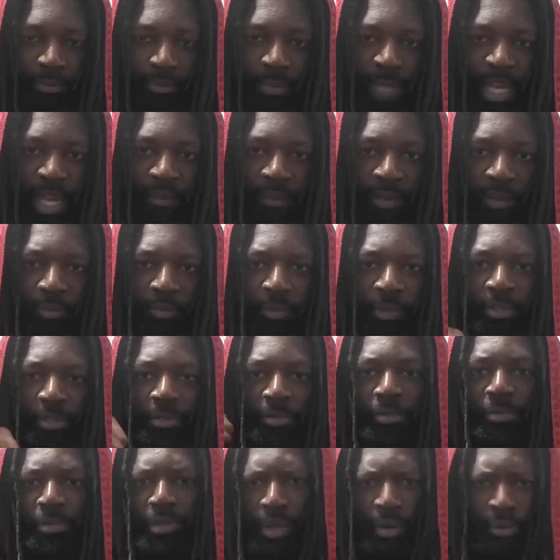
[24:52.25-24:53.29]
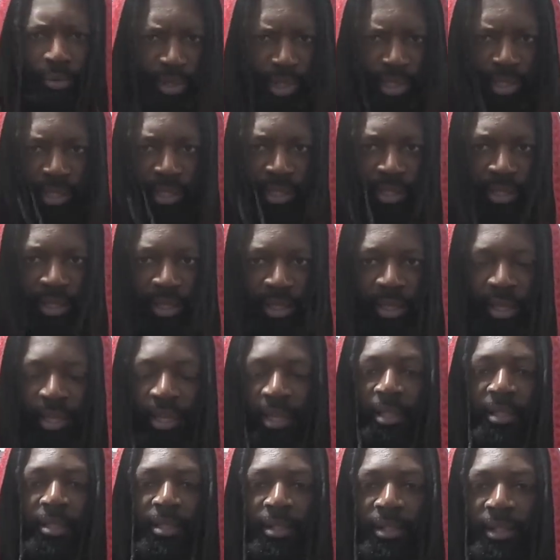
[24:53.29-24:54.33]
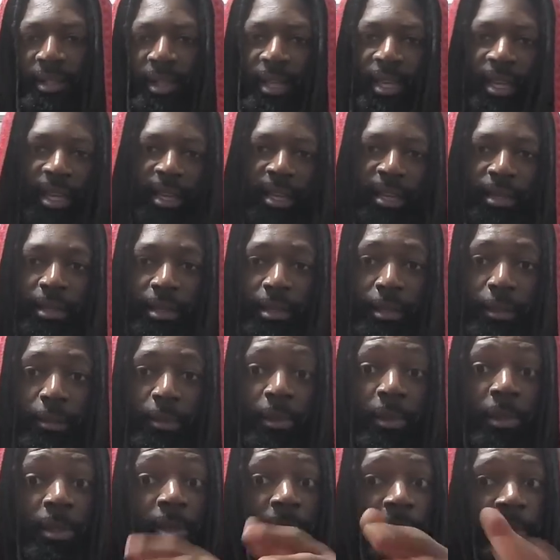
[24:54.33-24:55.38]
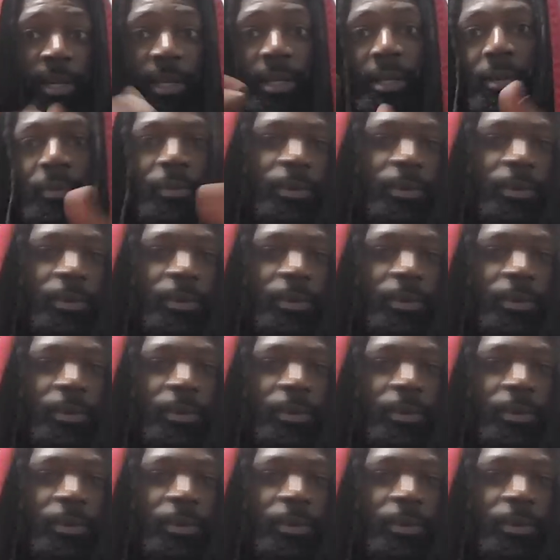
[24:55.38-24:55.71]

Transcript: having what you don't need. So again, depending on